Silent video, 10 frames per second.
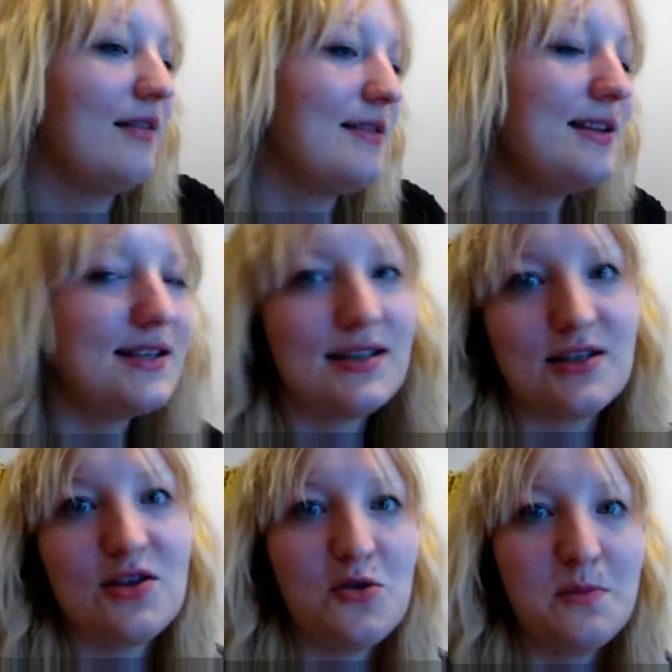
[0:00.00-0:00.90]
This is
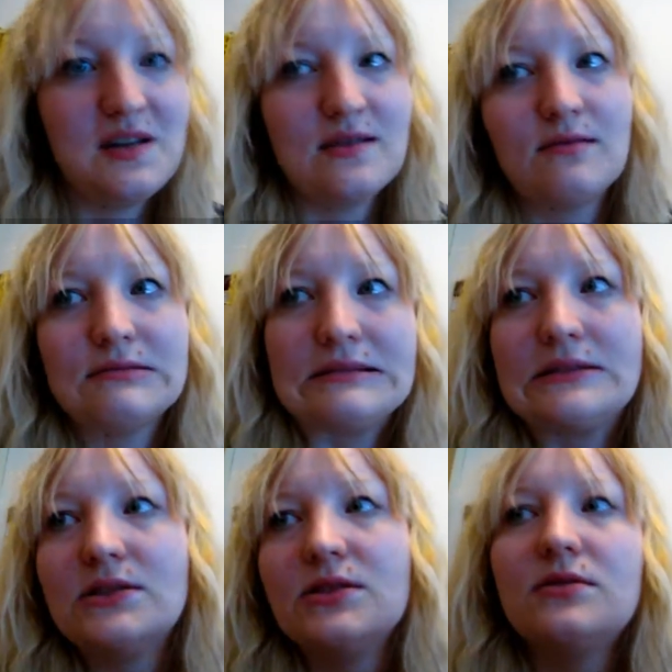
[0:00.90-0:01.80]
stupid.
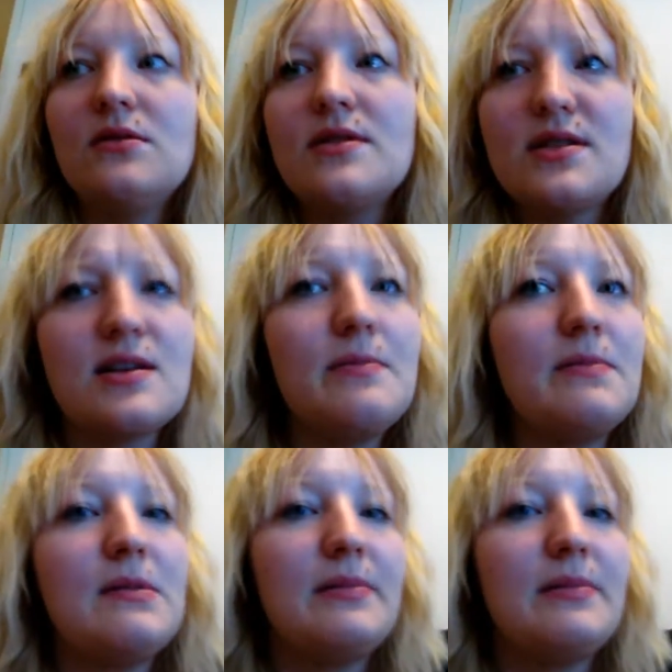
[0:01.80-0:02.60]
Stop me,